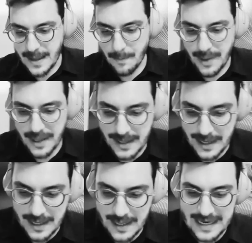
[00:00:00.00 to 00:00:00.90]
But
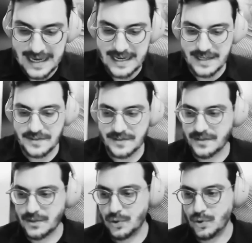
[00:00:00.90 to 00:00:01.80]
it
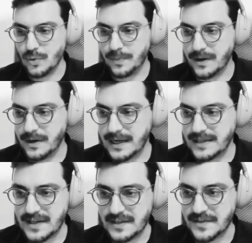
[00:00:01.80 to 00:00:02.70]
is
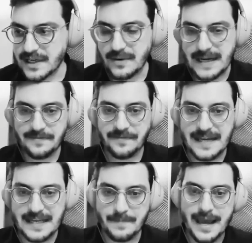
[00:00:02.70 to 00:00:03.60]
it's a great
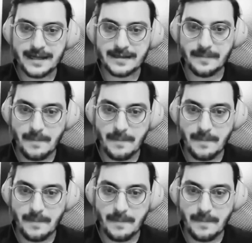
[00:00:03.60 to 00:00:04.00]
feedback